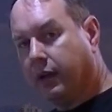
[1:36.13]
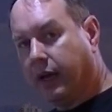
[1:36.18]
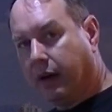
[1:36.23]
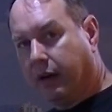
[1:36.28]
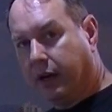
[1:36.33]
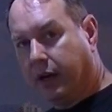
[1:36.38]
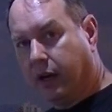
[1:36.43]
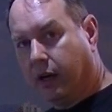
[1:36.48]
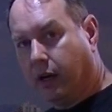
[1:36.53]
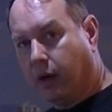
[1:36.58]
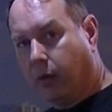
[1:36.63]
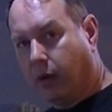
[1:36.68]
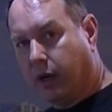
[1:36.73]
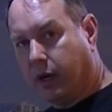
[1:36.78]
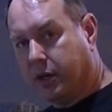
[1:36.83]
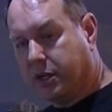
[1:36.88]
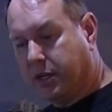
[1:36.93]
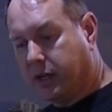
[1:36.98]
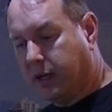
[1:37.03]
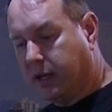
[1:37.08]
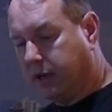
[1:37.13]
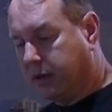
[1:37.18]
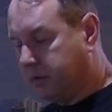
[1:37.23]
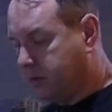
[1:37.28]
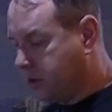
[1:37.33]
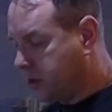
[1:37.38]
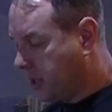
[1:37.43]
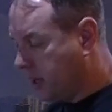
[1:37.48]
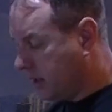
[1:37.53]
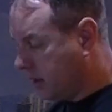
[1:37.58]
down here. I wanted to
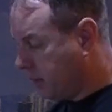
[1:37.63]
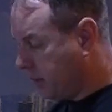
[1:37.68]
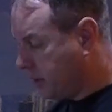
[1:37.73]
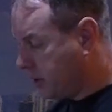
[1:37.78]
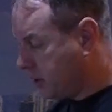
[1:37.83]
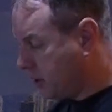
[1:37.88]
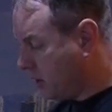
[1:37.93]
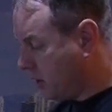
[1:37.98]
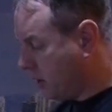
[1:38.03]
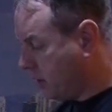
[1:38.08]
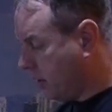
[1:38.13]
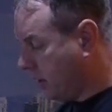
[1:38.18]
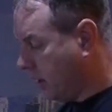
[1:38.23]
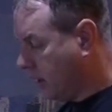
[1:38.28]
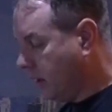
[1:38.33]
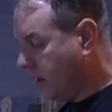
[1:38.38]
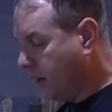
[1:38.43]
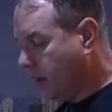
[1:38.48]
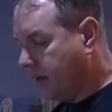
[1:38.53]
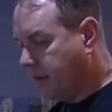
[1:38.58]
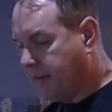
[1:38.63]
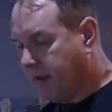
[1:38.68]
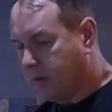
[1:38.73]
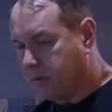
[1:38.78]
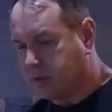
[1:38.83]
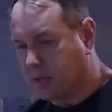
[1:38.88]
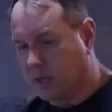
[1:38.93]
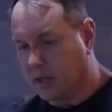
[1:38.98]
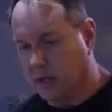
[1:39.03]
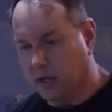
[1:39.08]
check and make sure that that
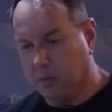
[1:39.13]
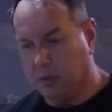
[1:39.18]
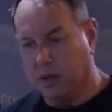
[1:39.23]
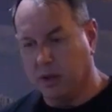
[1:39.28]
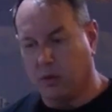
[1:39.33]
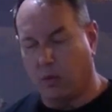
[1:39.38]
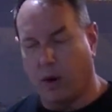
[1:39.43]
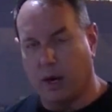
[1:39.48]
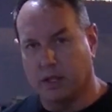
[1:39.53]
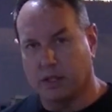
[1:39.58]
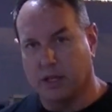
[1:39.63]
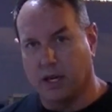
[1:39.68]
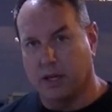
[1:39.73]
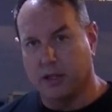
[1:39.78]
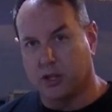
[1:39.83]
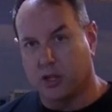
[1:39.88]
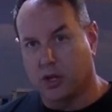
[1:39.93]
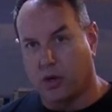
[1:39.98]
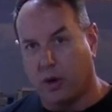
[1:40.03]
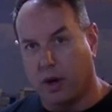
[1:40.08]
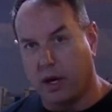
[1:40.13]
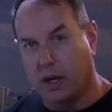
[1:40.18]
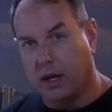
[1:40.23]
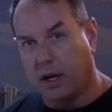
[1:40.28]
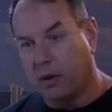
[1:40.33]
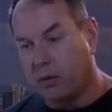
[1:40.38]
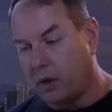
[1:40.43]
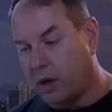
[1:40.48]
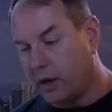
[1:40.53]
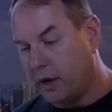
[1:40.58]
was going to give me the right size train
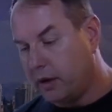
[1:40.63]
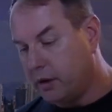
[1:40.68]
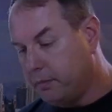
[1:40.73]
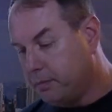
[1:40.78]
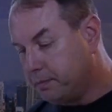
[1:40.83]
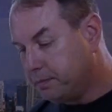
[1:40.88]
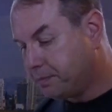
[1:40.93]
I wanted,